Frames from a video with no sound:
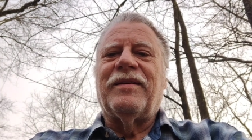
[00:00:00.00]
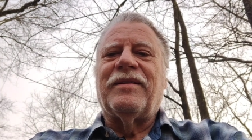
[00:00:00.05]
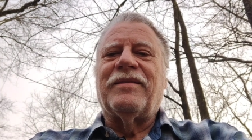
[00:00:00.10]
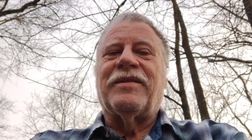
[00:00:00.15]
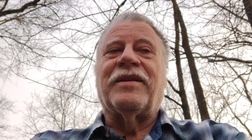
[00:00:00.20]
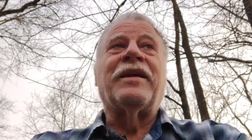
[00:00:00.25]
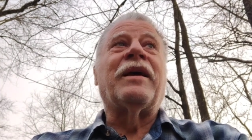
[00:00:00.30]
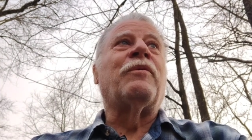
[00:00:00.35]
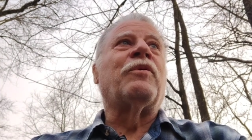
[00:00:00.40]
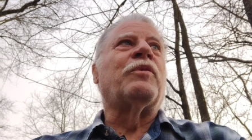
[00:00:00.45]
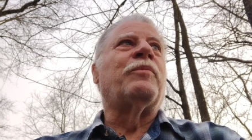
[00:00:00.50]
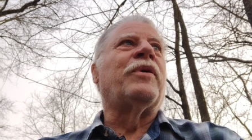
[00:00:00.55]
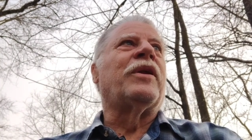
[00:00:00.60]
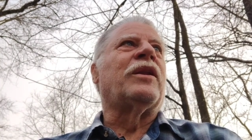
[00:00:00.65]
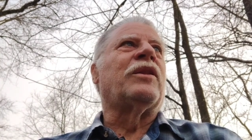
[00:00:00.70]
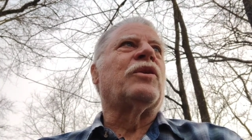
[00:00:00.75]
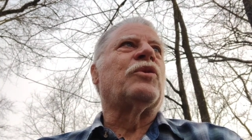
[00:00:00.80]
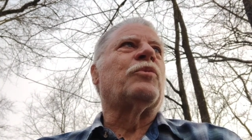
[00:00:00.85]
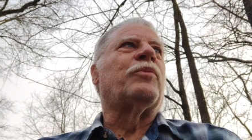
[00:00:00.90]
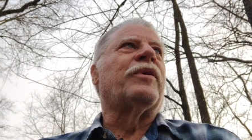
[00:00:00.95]
Today would have been a
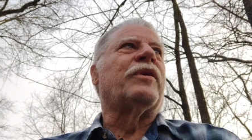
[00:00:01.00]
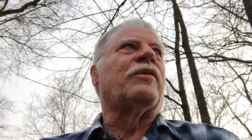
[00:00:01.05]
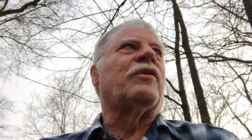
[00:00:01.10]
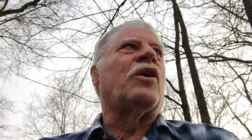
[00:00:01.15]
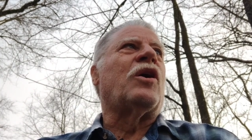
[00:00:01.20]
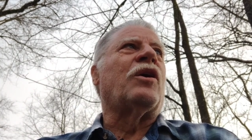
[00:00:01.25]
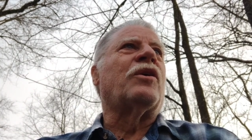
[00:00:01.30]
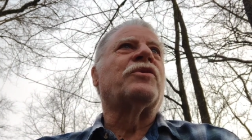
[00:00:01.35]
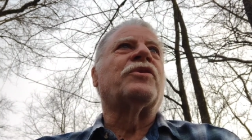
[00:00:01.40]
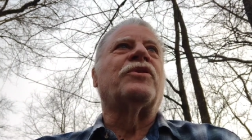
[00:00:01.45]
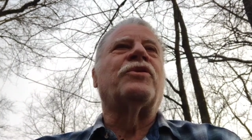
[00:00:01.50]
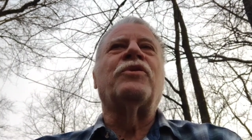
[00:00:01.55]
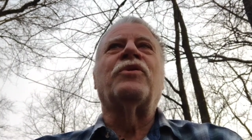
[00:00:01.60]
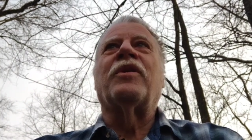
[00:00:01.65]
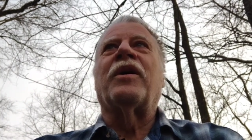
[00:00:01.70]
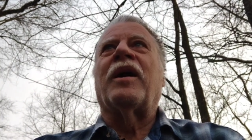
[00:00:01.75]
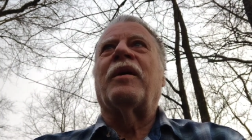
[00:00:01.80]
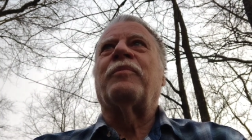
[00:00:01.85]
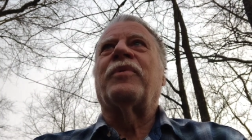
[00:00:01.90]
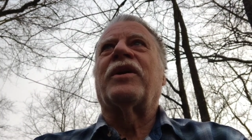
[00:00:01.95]
little bit hard to do
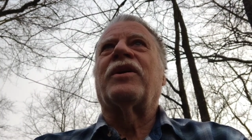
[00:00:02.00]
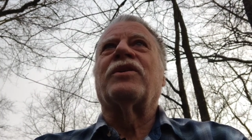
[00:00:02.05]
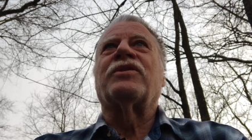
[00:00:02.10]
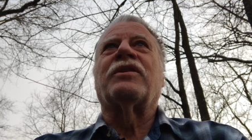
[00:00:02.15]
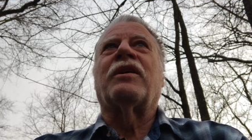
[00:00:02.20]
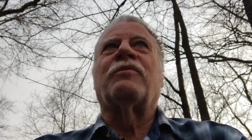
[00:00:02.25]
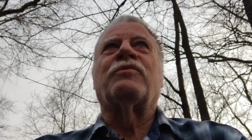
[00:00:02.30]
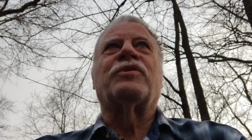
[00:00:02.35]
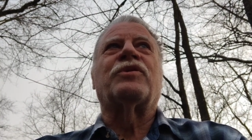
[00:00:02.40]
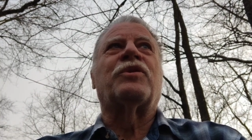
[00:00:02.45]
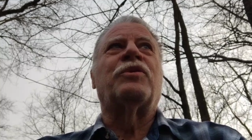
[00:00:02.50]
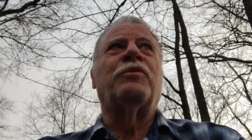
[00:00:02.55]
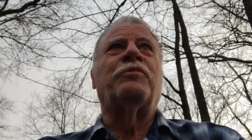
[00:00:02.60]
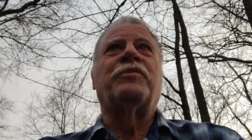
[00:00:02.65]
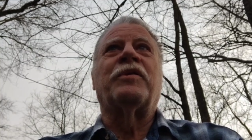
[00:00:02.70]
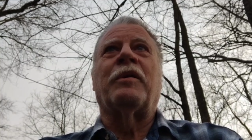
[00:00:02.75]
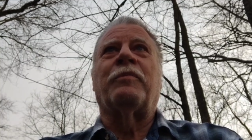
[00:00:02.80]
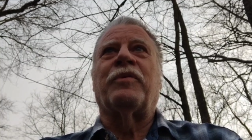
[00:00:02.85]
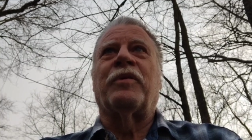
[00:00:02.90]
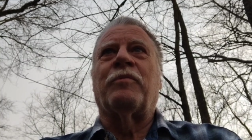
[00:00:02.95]
that because I was
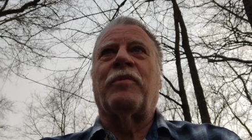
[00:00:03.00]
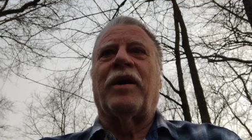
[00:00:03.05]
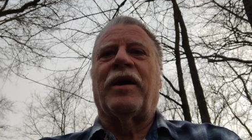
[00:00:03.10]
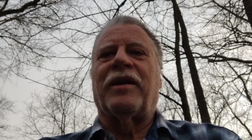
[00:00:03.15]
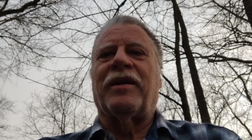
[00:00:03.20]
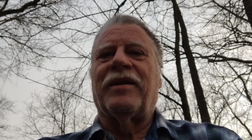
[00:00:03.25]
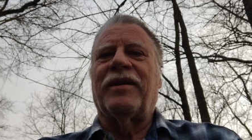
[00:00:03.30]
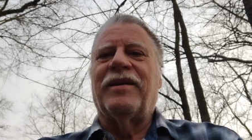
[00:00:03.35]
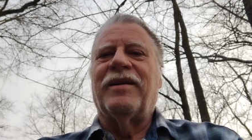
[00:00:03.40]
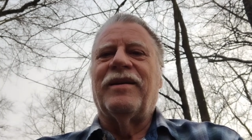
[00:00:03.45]
cooped up in my